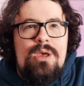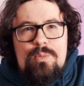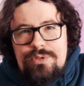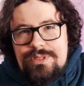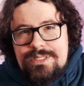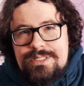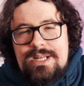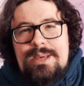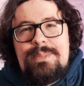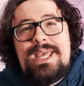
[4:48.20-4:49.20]
With these
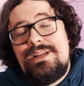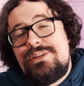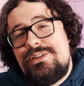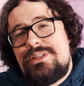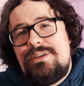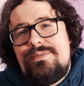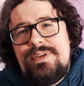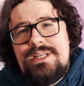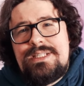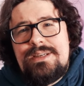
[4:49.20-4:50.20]
dynamic actions at your
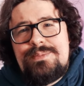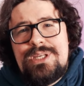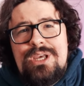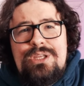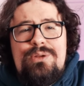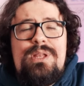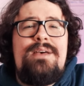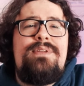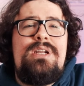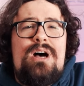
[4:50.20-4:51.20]
fingertips, you'll
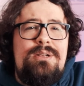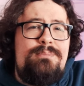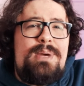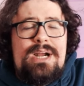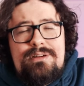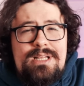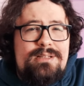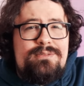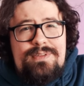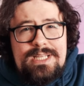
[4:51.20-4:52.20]
have an
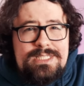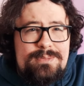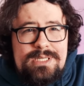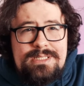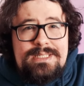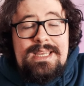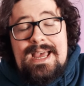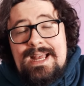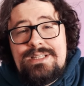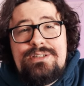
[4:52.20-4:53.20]
unparalleled flexibility
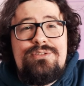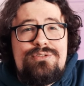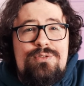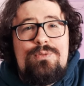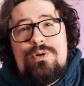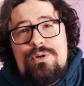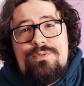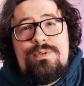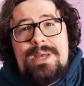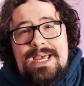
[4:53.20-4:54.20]
and control
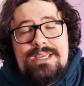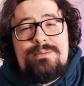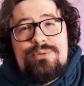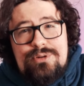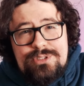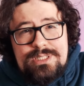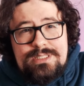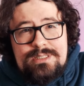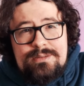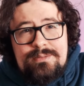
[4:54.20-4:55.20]
over packet
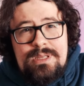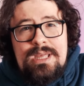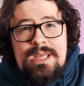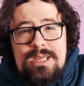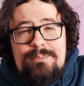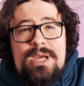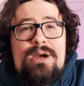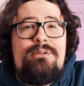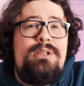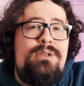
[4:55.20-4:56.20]
processing,
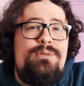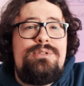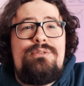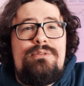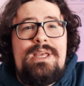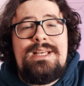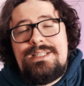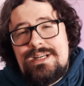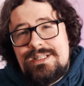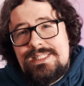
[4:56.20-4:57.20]
empowering you to
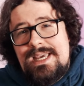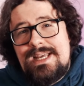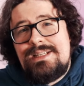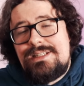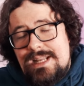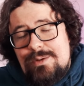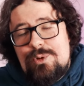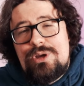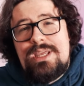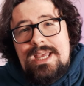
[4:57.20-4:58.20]
create cutting-edge
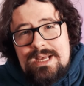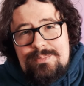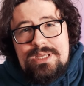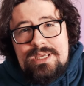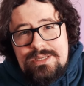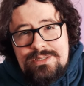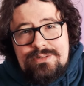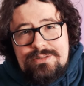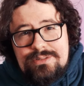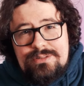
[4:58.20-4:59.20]
networking
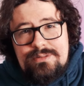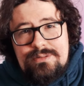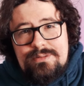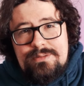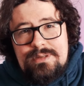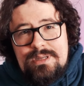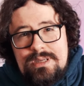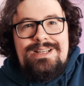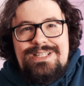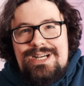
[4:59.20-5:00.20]
applications.
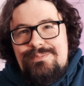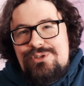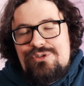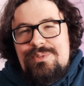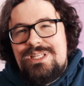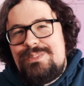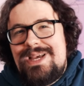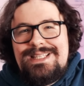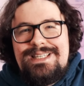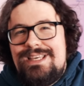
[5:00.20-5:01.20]
Time to drop these
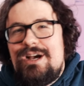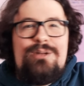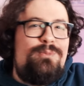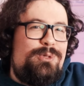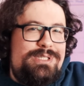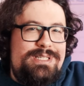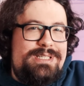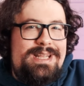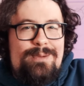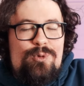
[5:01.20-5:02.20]
pesky
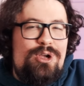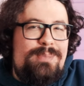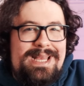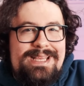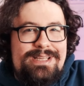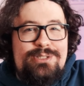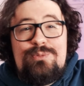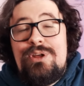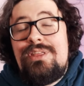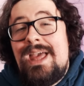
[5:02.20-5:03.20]
unwanted network packets
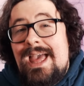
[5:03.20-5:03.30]
with